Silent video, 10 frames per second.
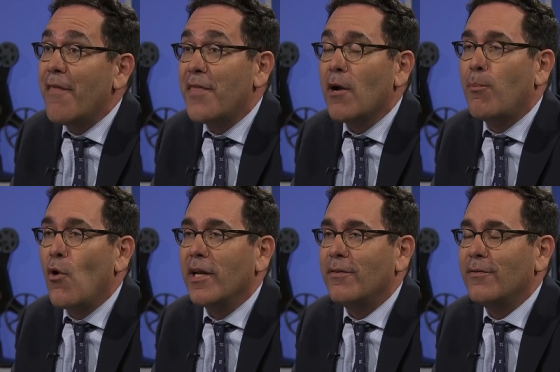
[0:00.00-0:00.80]
and their
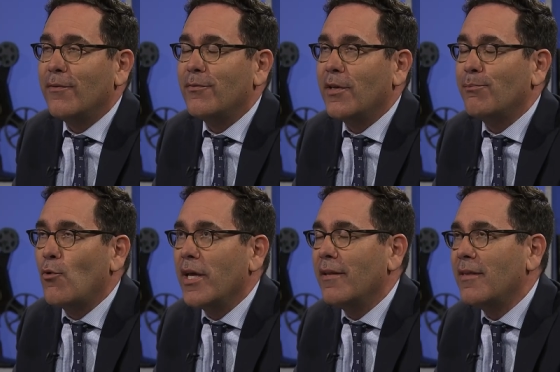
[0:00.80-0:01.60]
point at, their
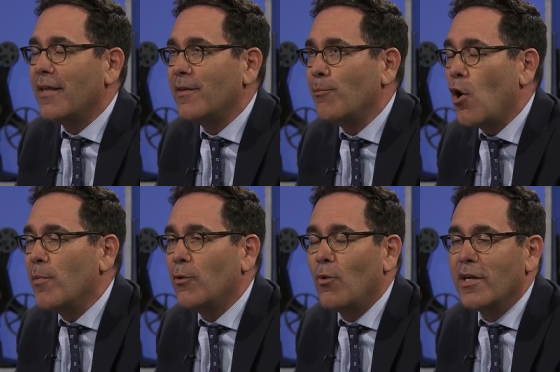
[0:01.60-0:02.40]
point at, at the
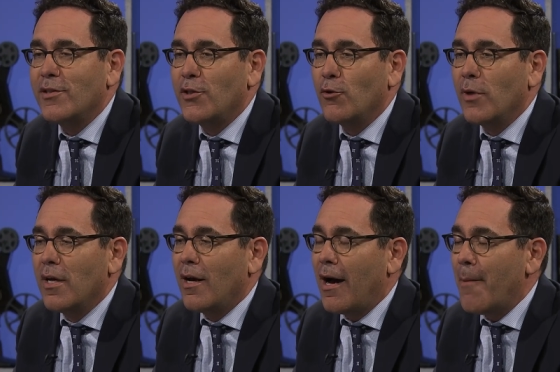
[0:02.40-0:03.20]
moment was to
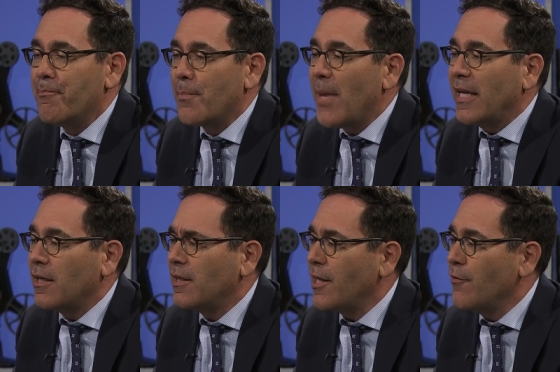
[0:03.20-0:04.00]
um, make
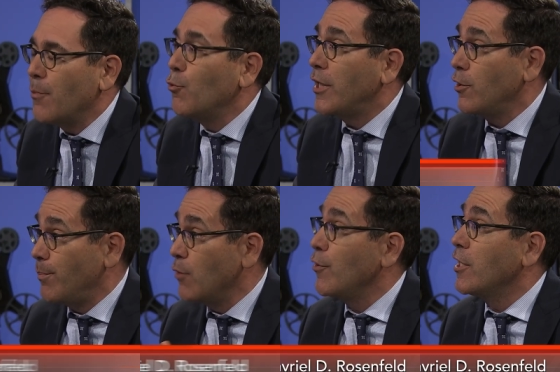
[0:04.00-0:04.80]
it clear that we could
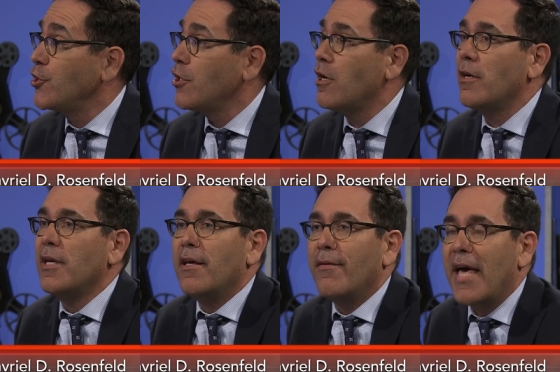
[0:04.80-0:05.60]
be reassured
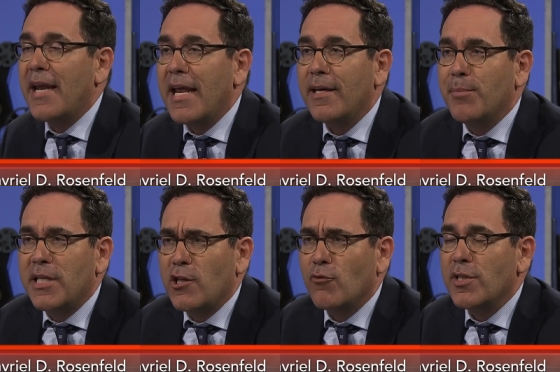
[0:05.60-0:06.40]
that any
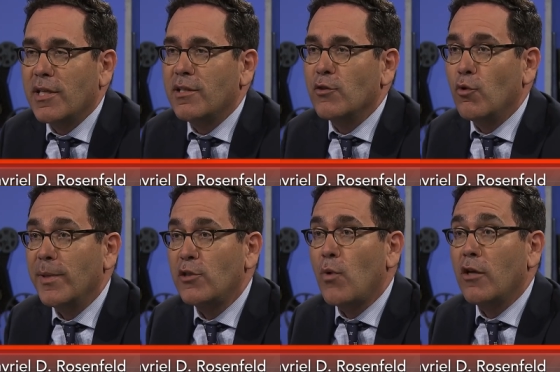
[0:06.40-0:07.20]
potential resistance would
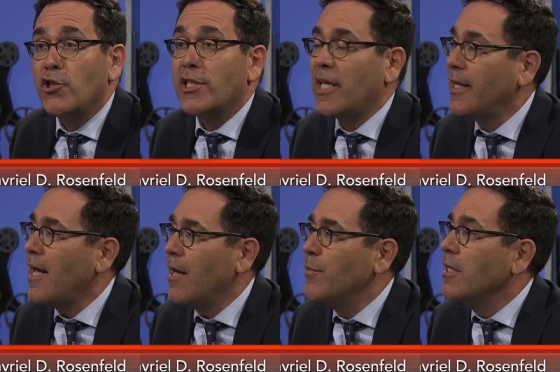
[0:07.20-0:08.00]
be squelched, just like it
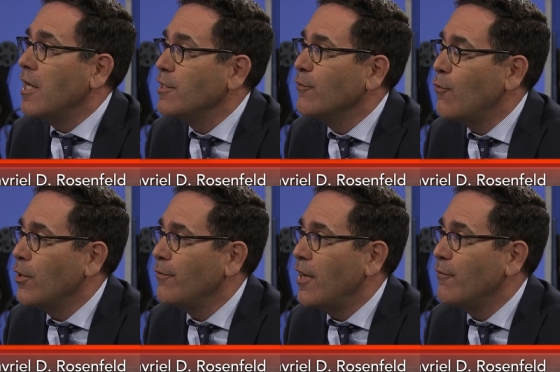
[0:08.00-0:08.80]
had been in
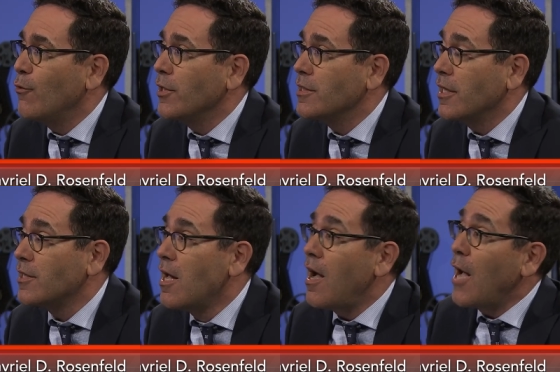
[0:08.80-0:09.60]

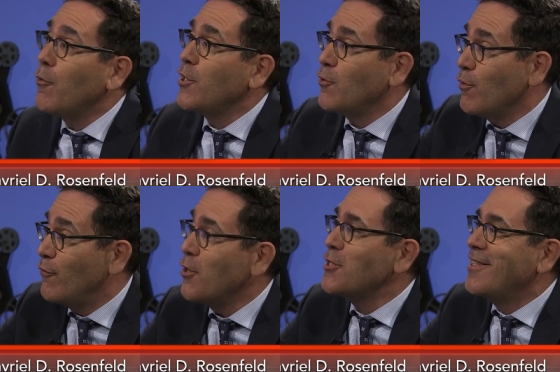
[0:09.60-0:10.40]
1945-46. I wanted to
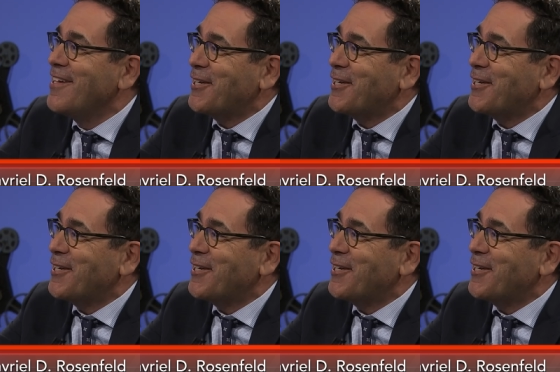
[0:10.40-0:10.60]
reverse the